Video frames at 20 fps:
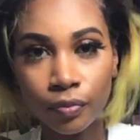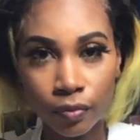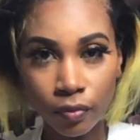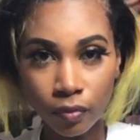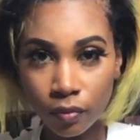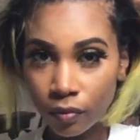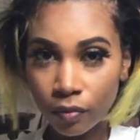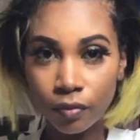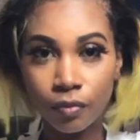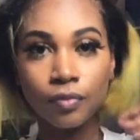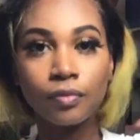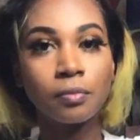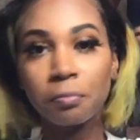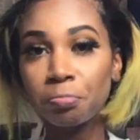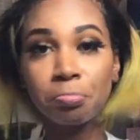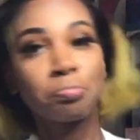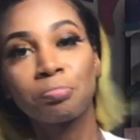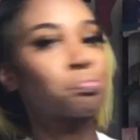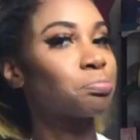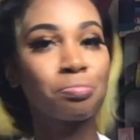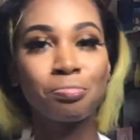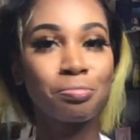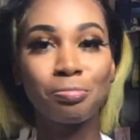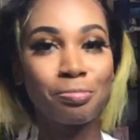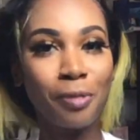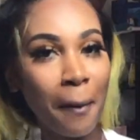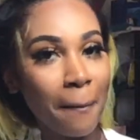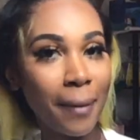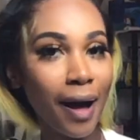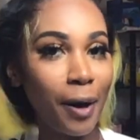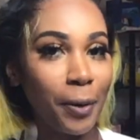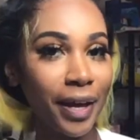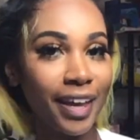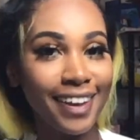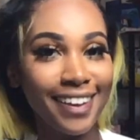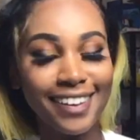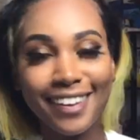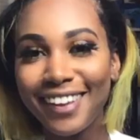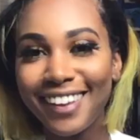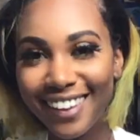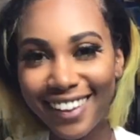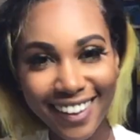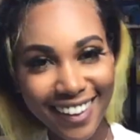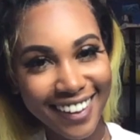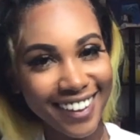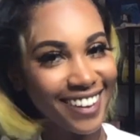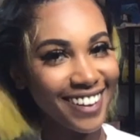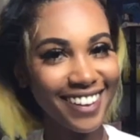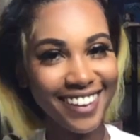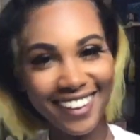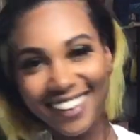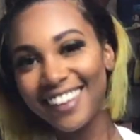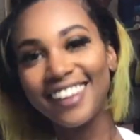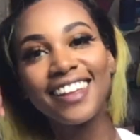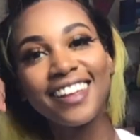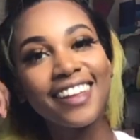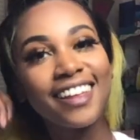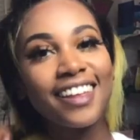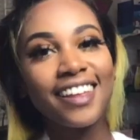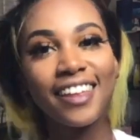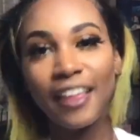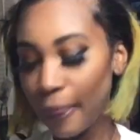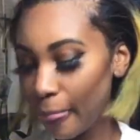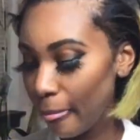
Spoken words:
Yes, your girl has gone yellow.